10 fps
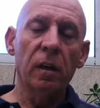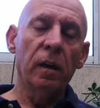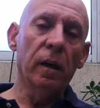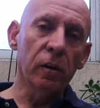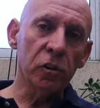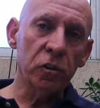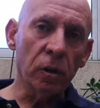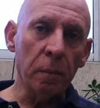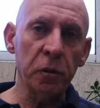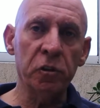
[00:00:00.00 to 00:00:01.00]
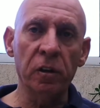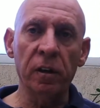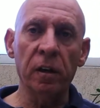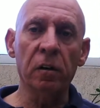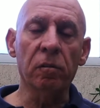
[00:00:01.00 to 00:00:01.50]
Here is your
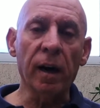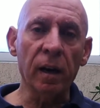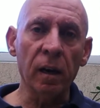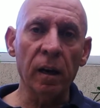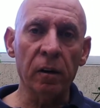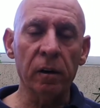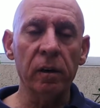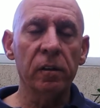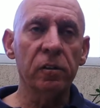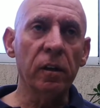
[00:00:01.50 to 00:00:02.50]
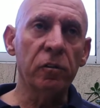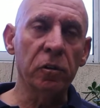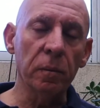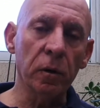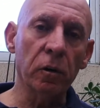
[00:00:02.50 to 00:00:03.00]
opportunity to write a letter
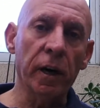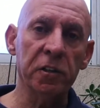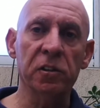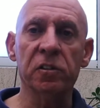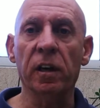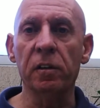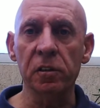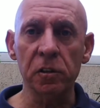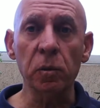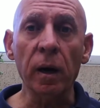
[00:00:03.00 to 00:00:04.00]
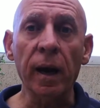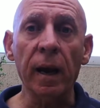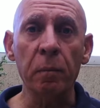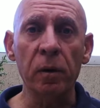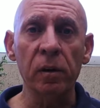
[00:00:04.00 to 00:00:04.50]
to immigration and say, this is what
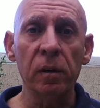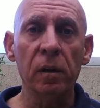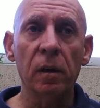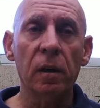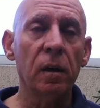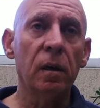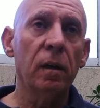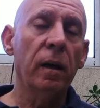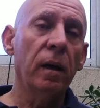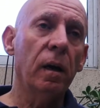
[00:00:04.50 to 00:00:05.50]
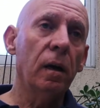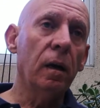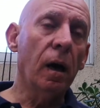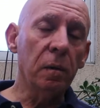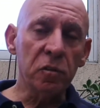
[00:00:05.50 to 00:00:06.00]
happened.
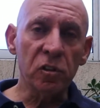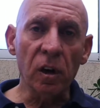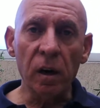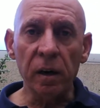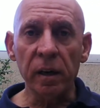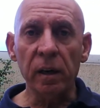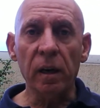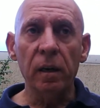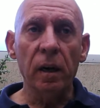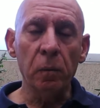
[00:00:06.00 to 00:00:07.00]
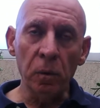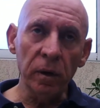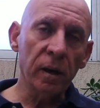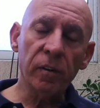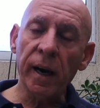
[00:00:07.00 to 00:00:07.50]
I'm sorry, it will
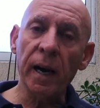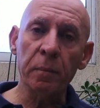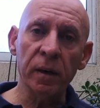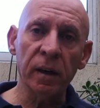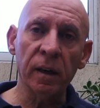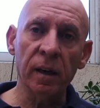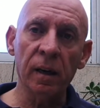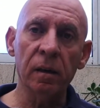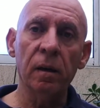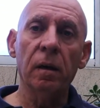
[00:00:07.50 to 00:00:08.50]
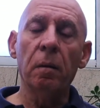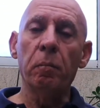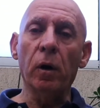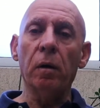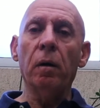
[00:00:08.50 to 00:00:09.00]
never happen again,
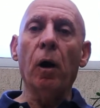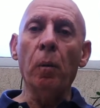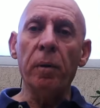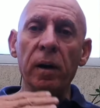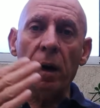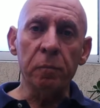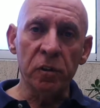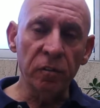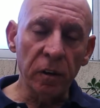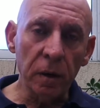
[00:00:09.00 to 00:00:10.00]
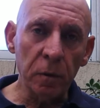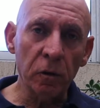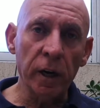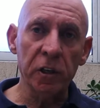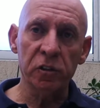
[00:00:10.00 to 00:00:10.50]
but open up to the
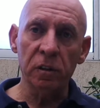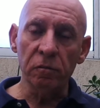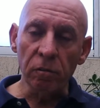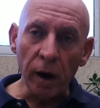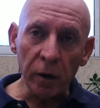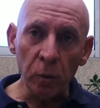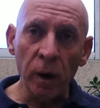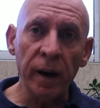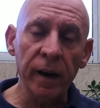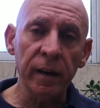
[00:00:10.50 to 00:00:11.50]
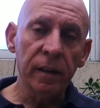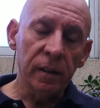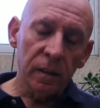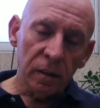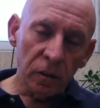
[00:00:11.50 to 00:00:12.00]
immigration right away
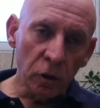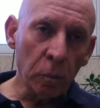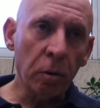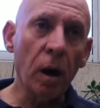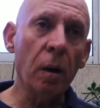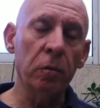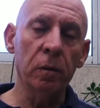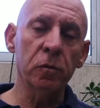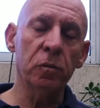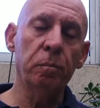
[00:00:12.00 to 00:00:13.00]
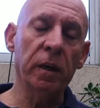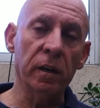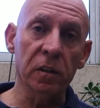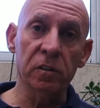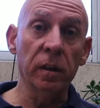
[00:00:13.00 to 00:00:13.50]
your problems,
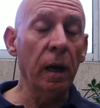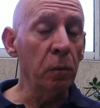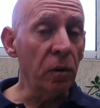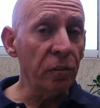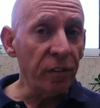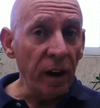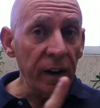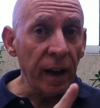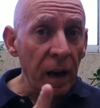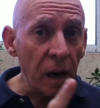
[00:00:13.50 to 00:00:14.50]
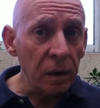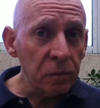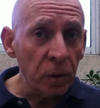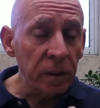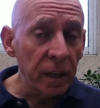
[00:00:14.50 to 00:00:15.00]
because they will find
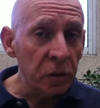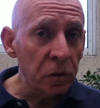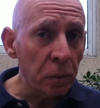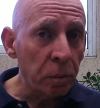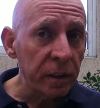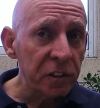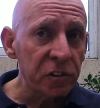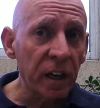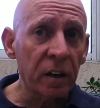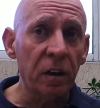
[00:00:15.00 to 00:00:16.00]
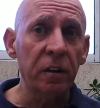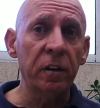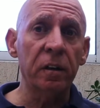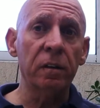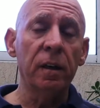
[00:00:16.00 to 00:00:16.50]
out when they do the police check on
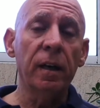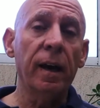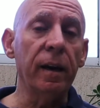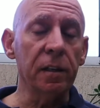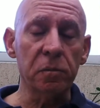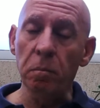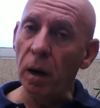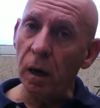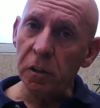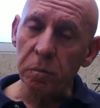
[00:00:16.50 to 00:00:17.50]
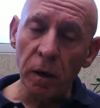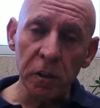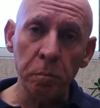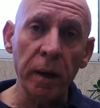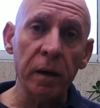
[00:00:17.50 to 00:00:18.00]
you, and it's much,
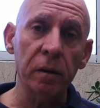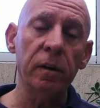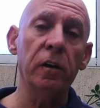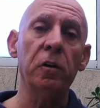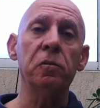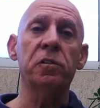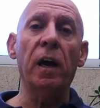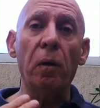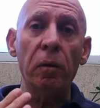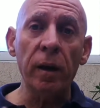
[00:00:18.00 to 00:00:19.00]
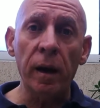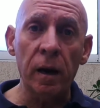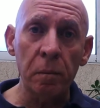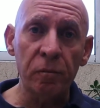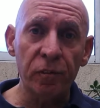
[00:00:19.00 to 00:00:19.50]
much better that you tell
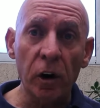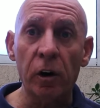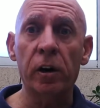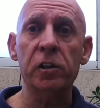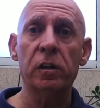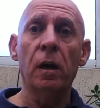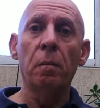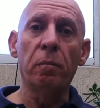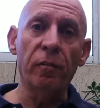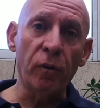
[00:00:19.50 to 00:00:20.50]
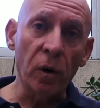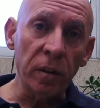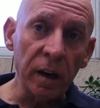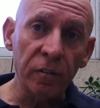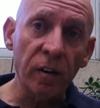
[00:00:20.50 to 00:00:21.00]
them first before
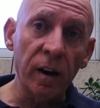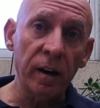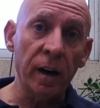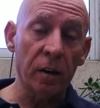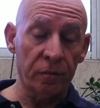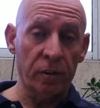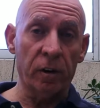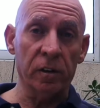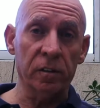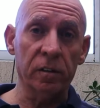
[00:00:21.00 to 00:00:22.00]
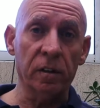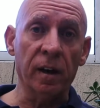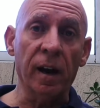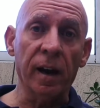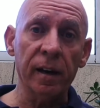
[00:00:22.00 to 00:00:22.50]
they find out first,
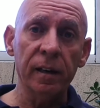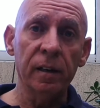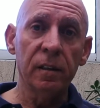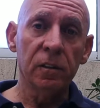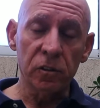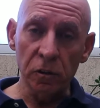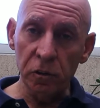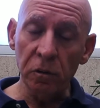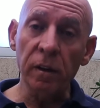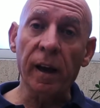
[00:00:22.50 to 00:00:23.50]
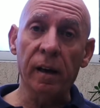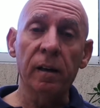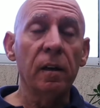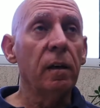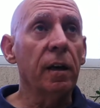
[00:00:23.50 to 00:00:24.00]
okay? So do
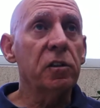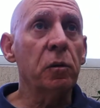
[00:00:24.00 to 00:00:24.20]
that. Let's